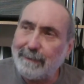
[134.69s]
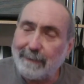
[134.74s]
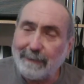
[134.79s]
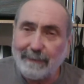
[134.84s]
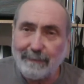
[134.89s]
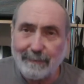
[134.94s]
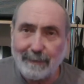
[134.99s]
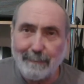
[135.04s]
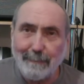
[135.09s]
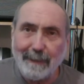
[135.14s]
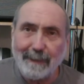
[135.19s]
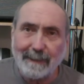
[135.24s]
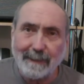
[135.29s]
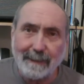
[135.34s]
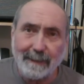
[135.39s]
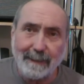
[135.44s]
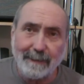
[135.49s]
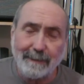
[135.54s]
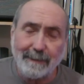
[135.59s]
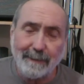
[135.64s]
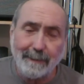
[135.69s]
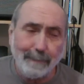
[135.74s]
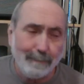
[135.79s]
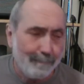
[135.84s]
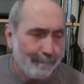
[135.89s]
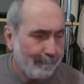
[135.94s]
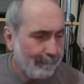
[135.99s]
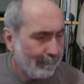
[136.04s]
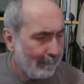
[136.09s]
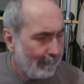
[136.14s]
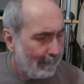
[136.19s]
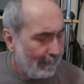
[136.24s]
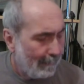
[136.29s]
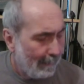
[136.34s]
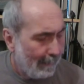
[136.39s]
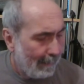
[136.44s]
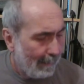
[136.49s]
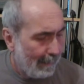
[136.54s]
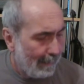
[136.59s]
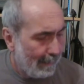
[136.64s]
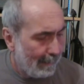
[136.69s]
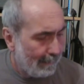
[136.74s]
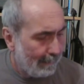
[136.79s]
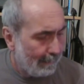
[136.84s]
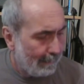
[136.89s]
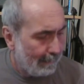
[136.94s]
is they're made in India, and